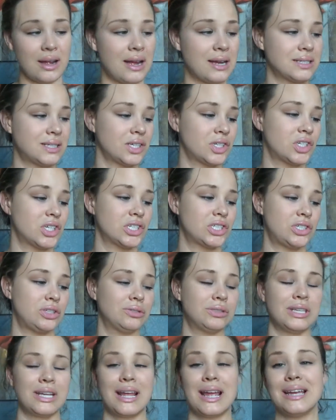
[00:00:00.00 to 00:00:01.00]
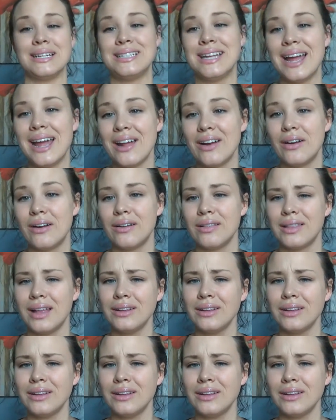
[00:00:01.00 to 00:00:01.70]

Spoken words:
I suggest using a tanner.